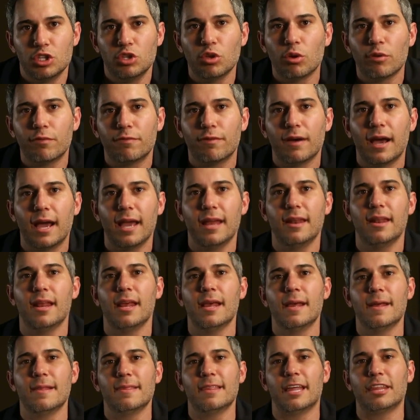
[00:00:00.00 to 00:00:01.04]
you'll find
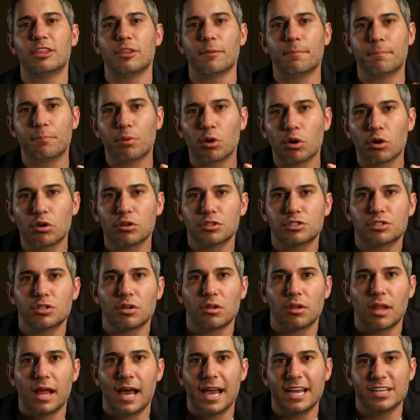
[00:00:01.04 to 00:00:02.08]
that the
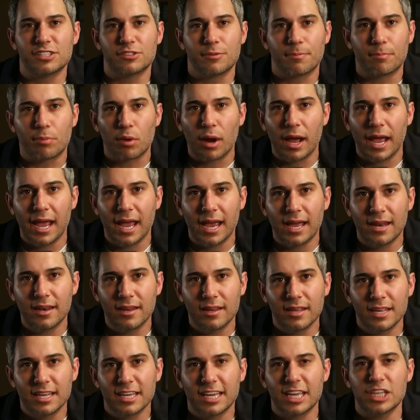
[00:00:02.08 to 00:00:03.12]
personalized brand